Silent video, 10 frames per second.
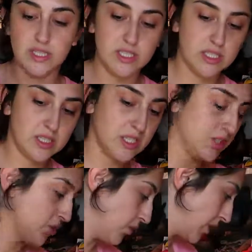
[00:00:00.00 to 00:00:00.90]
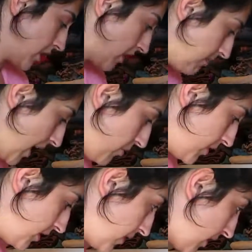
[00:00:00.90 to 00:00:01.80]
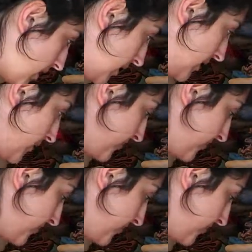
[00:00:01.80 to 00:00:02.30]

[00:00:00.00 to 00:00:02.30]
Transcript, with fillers: Disney, so we're going to keep that one in there.